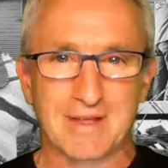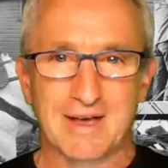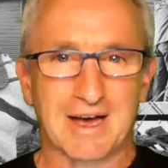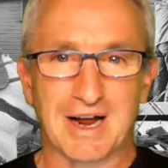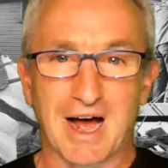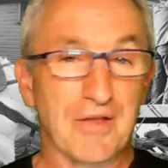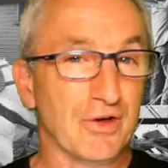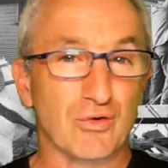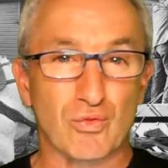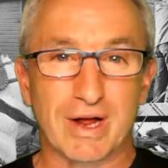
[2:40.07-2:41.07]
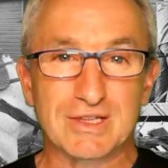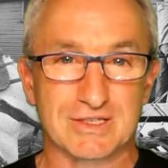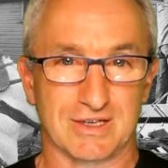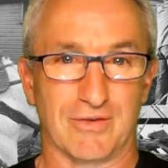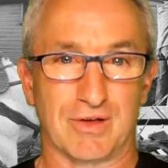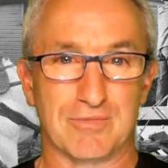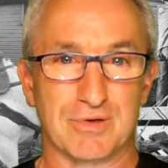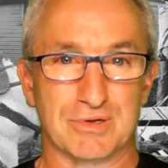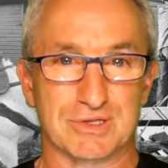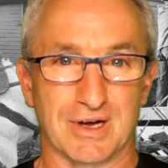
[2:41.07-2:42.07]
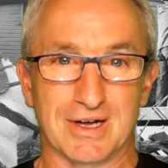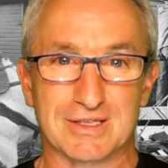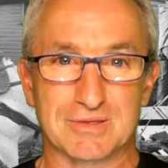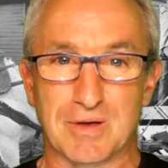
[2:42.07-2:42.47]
And other greats of computer science,